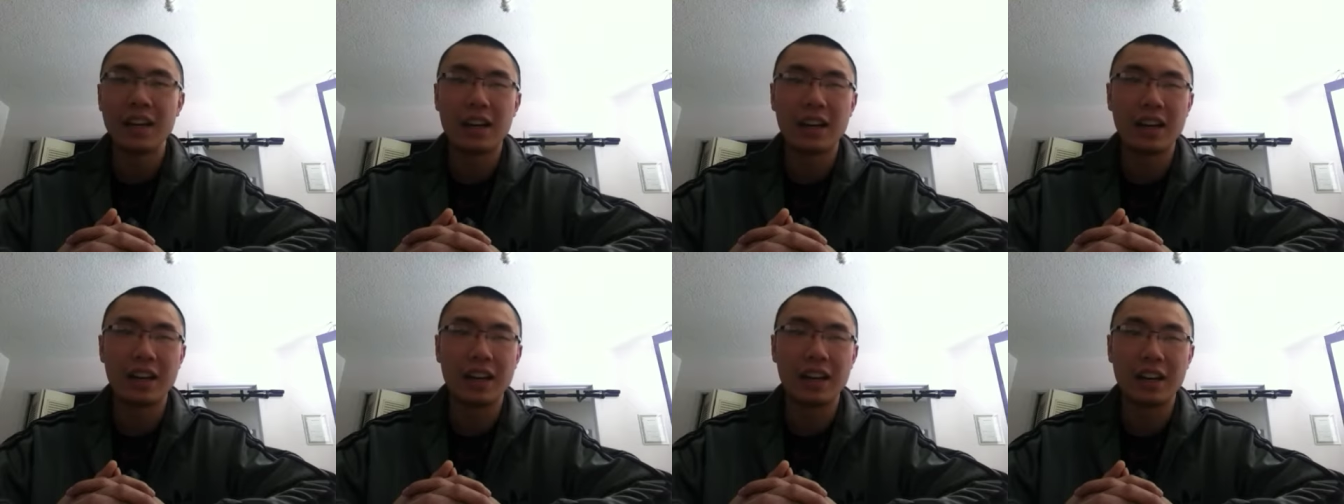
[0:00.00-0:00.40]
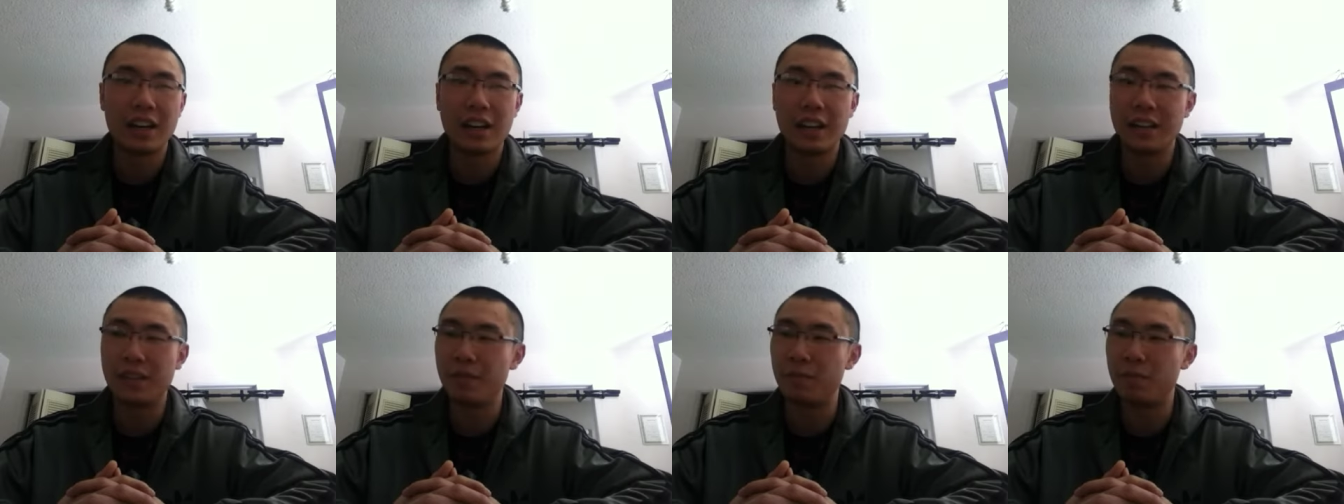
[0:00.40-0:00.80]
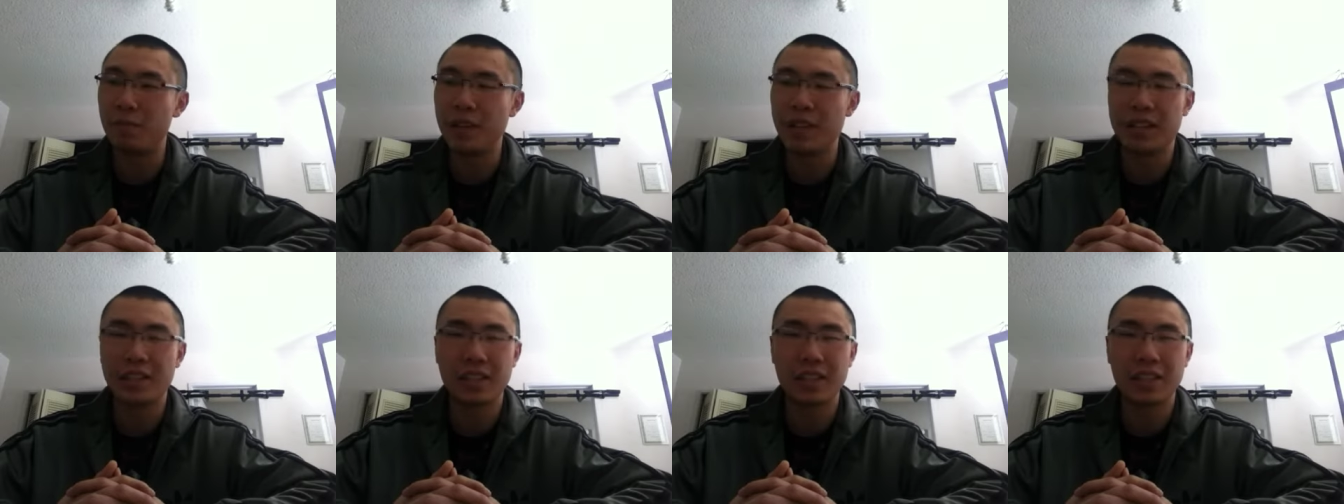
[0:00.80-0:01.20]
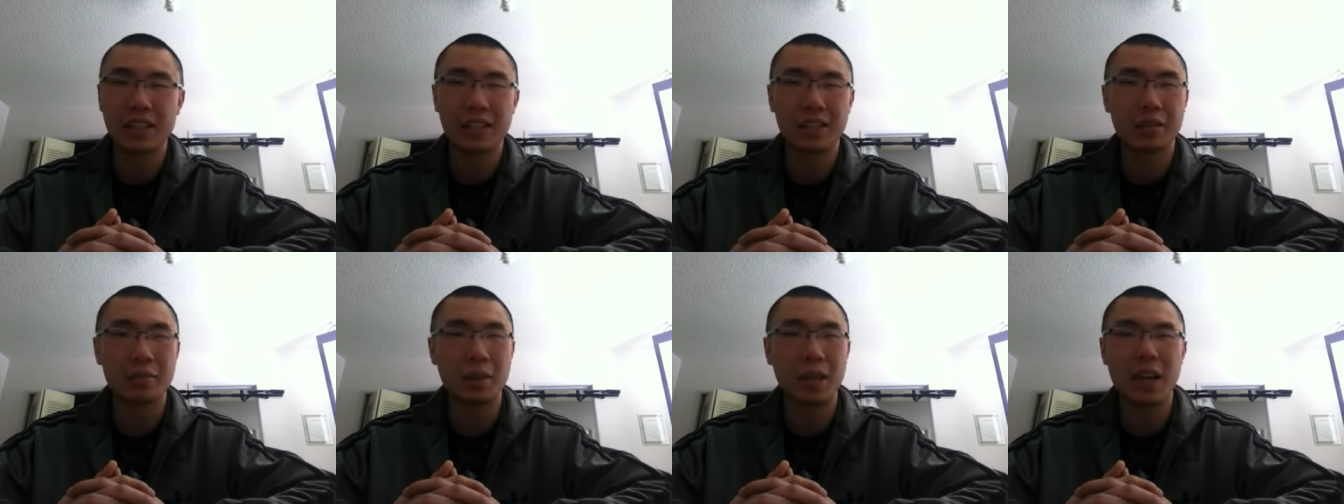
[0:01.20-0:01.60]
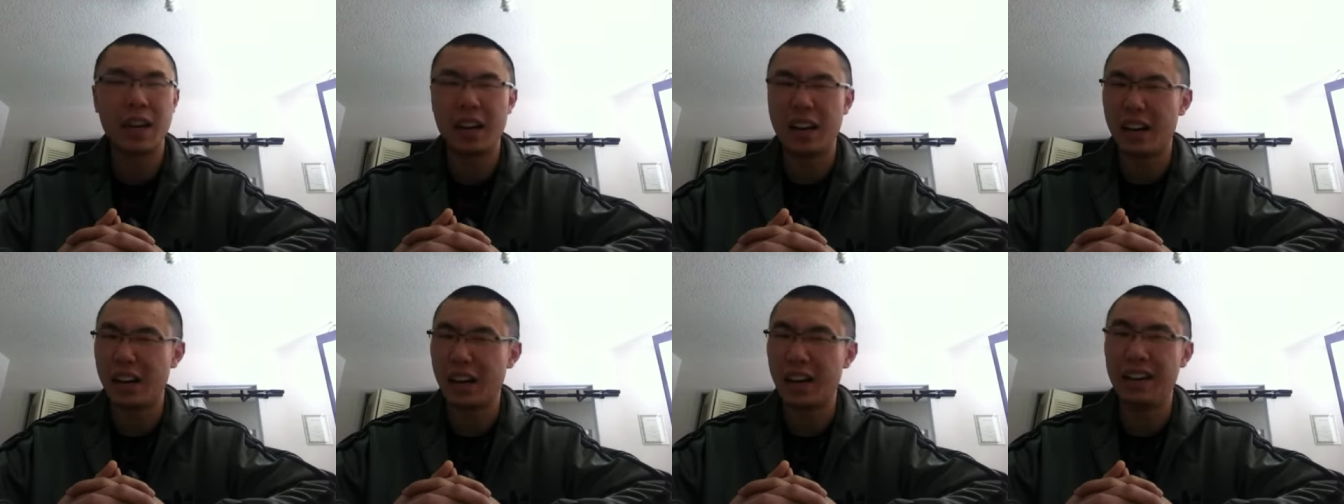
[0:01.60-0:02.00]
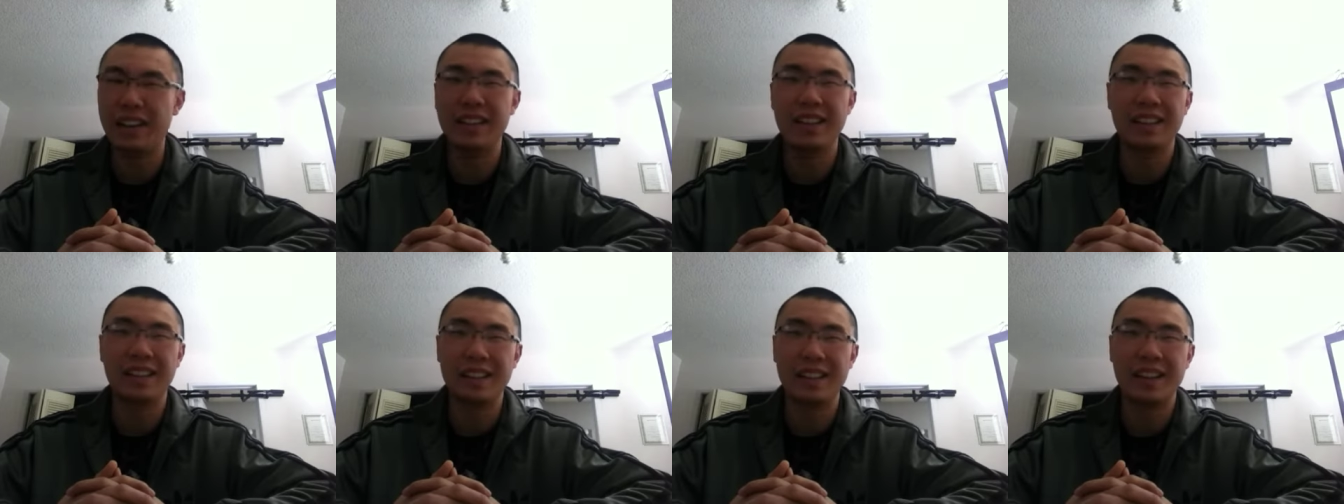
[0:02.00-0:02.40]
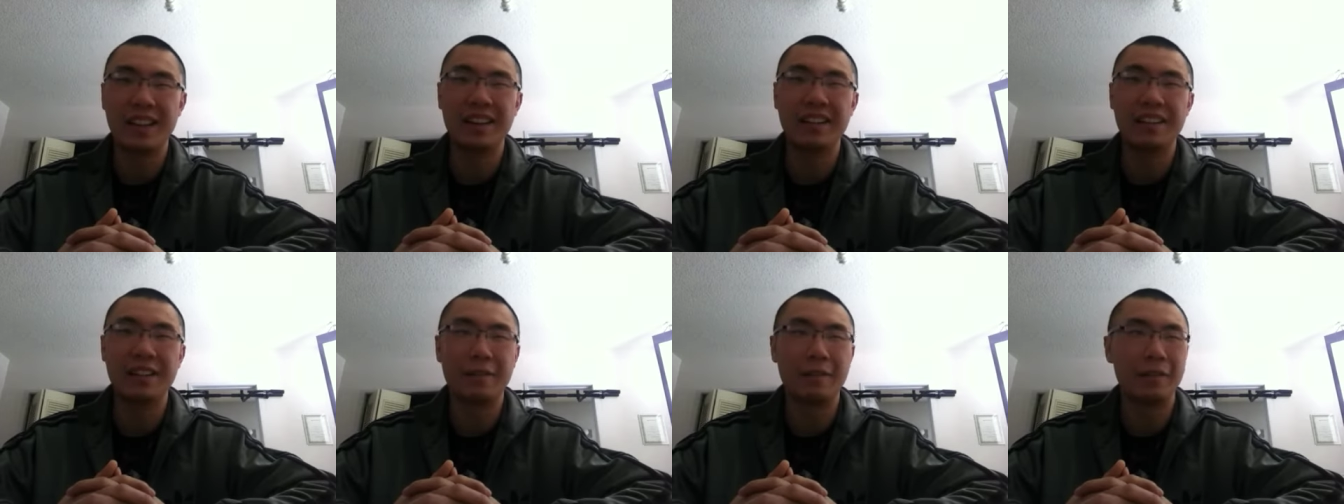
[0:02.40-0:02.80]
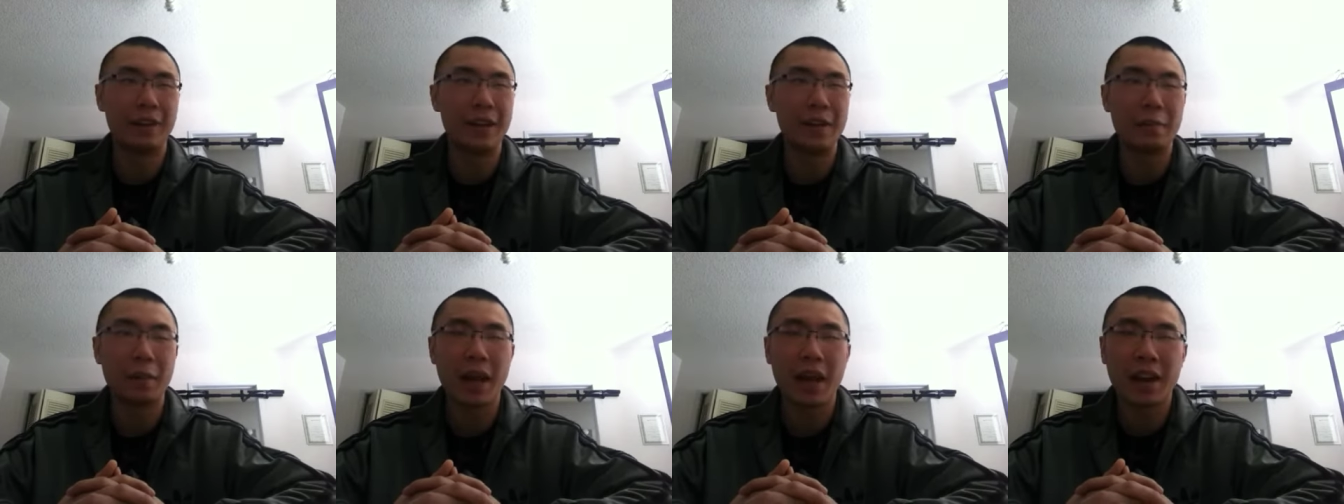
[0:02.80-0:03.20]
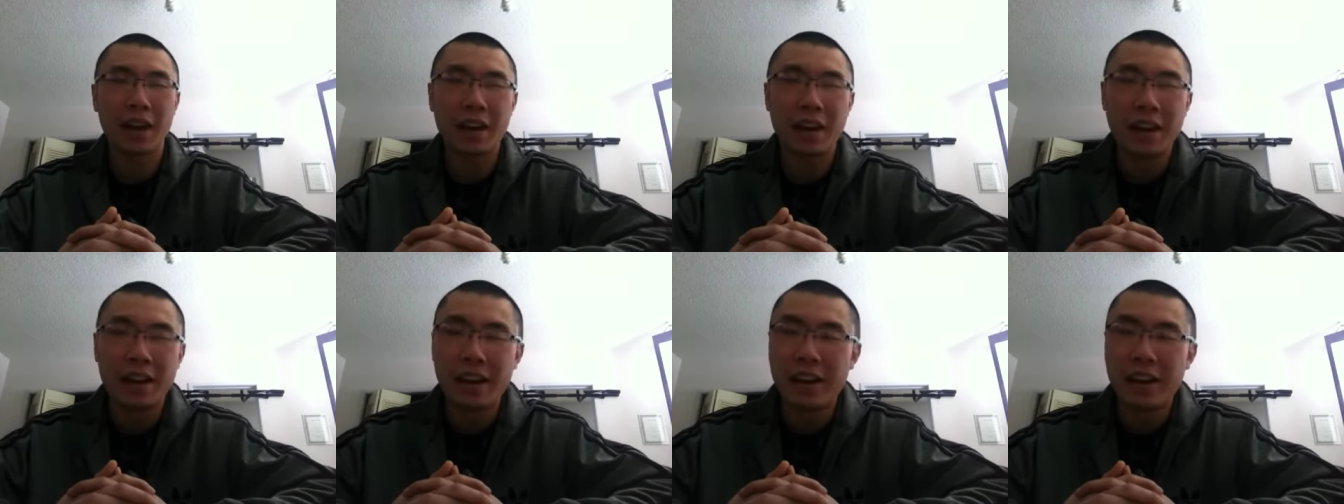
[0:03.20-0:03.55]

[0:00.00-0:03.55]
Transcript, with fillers: Uh, it's just gonna be an ugly, ugly fight, man.